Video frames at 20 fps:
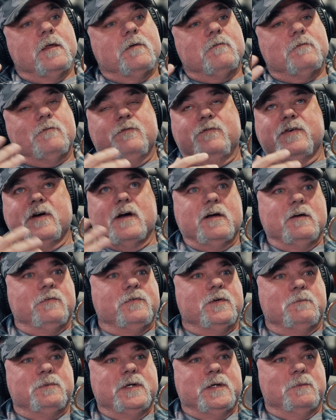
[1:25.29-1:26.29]
very
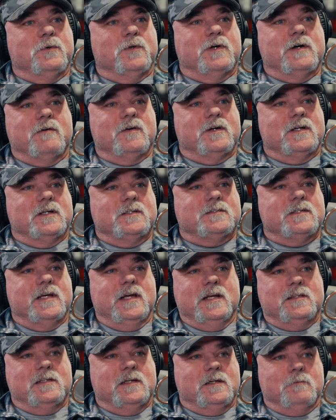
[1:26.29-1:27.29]
few people are ever going to say
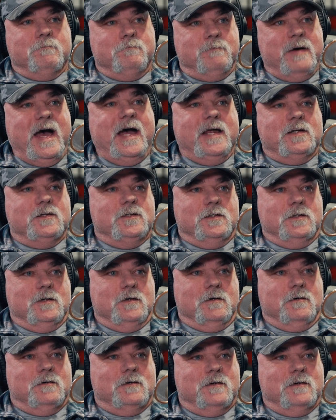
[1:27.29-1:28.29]
anything bad to you.